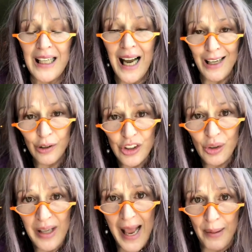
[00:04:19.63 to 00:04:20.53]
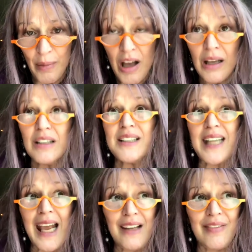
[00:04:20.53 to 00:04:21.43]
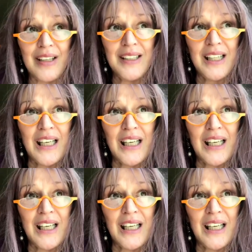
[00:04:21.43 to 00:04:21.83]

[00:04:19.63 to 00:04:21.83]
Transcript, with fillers: I look at your name, David,